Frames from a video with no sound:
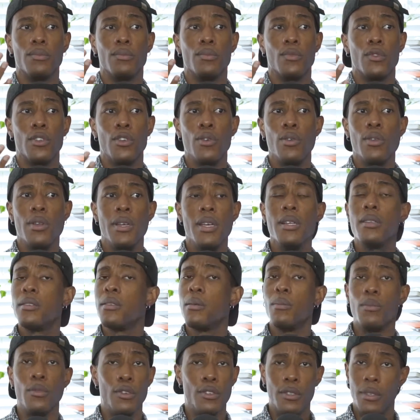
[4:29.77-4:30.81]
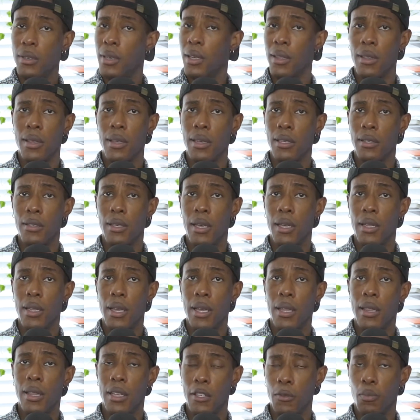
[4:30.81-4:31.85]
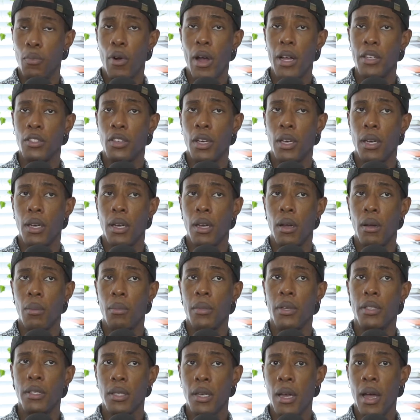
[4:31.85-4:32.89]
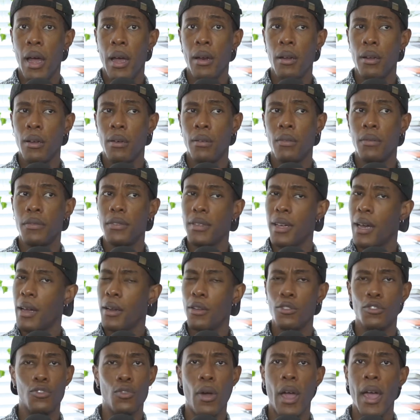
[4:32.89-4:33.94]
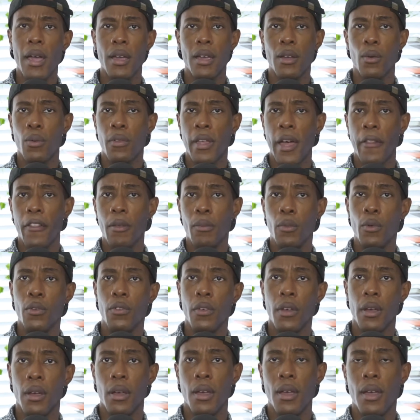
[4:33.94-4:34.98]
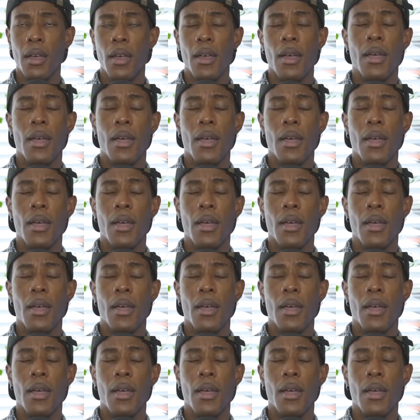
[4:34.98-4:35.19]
you need some music in this project. It's kind of dragging without the music."